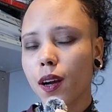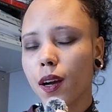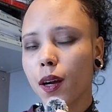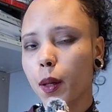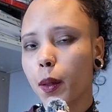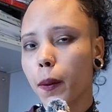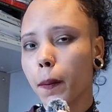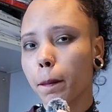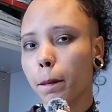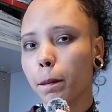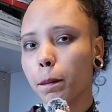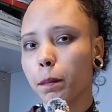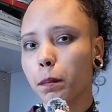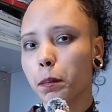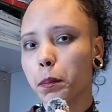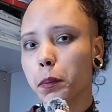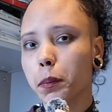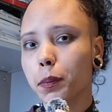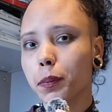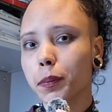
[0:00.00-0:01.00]

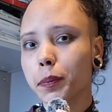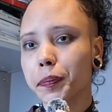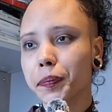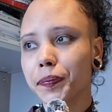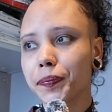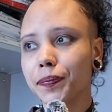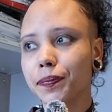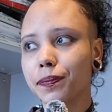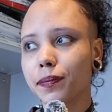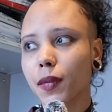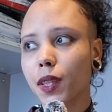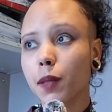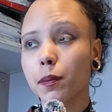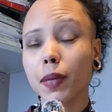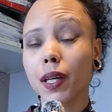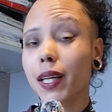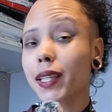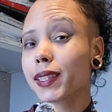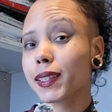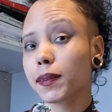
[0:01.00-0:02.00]

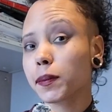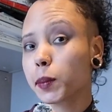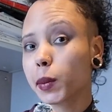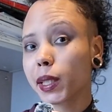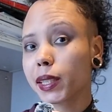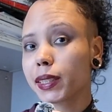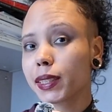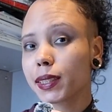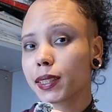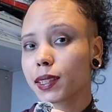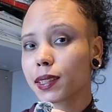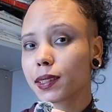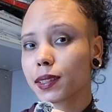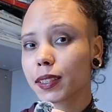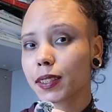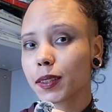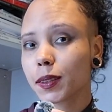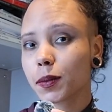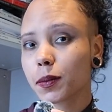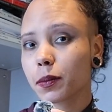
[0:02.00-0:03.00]
but I didn't mind
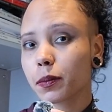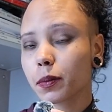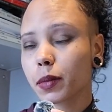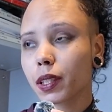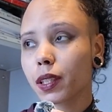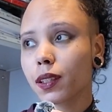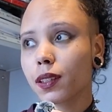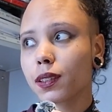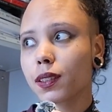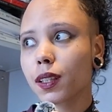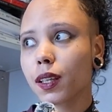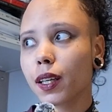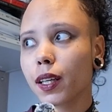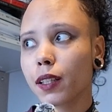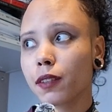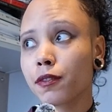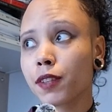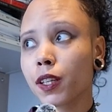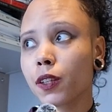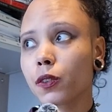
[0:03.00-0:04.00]
because
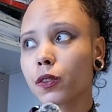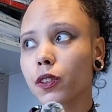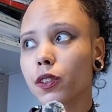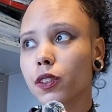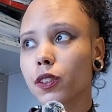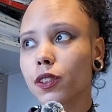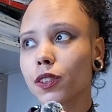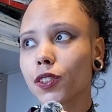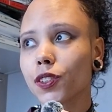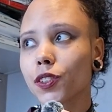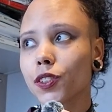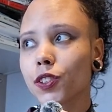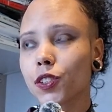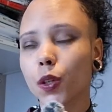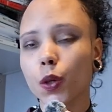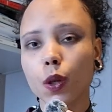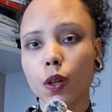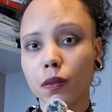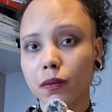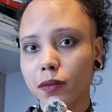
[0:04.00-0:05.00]
I felt
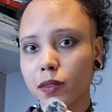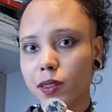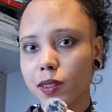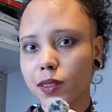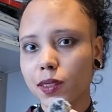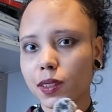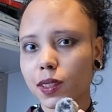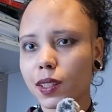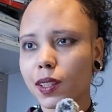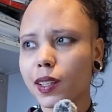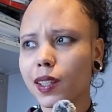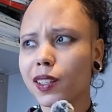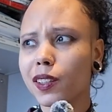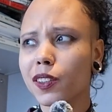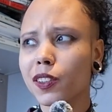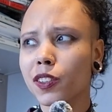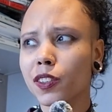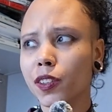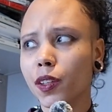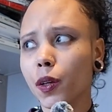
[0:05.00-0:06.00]
so confident
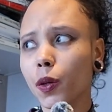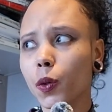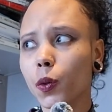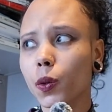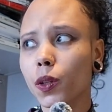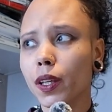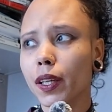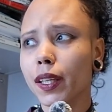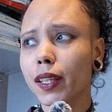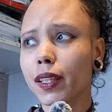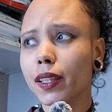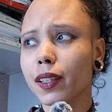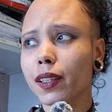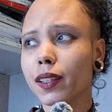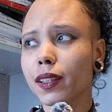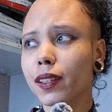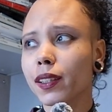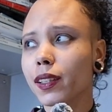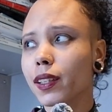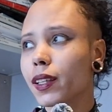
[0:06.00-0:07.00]
and so
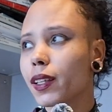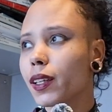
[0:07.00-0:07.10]
like